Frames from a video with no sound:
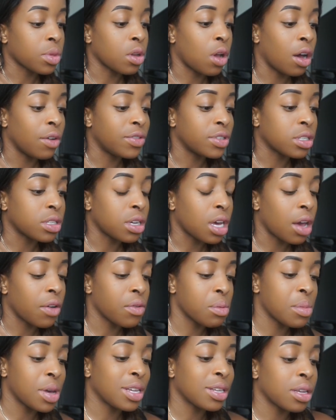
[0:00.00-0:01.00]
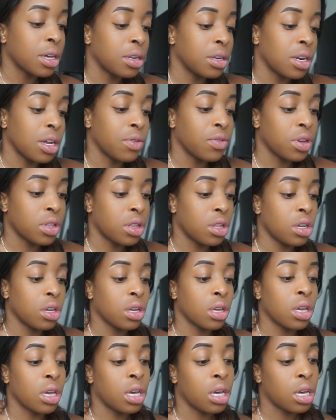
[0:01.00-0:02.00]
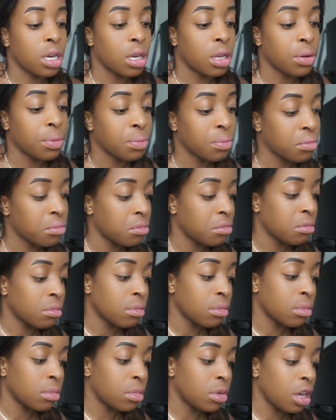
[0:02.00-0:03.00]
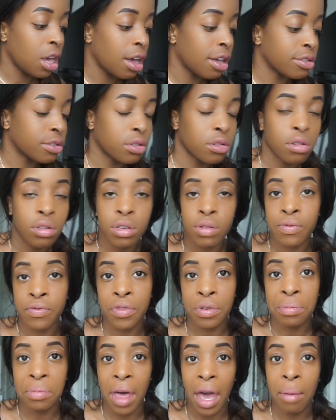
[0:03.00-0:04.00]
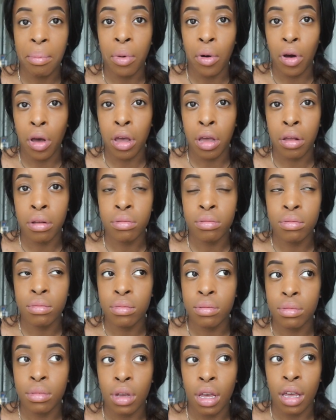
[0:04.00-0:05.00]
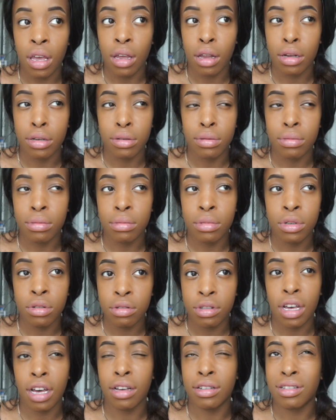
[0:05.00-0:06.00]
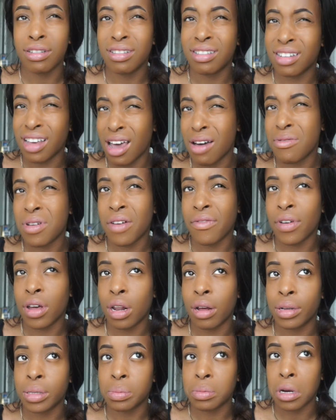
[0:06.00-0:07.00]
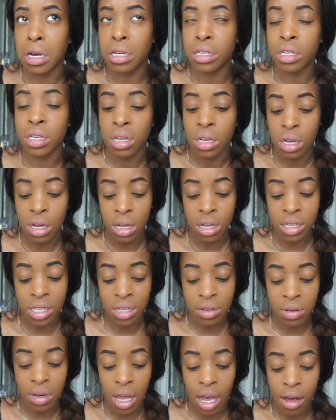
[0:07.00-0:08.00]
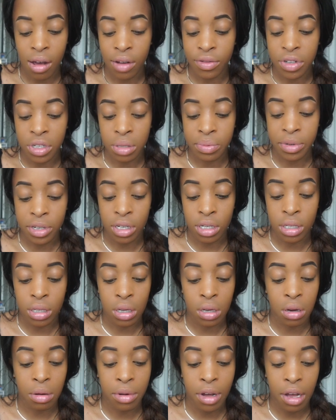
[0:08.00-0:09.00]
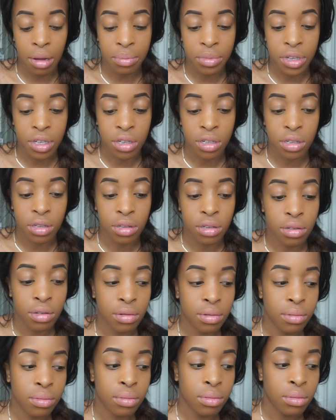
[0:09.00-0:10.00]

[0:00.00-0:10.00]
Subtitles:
obviously having my son and everything, and yeah, so from that point in 2010 when I found out I was pregnant till now, I've just been a single mom, because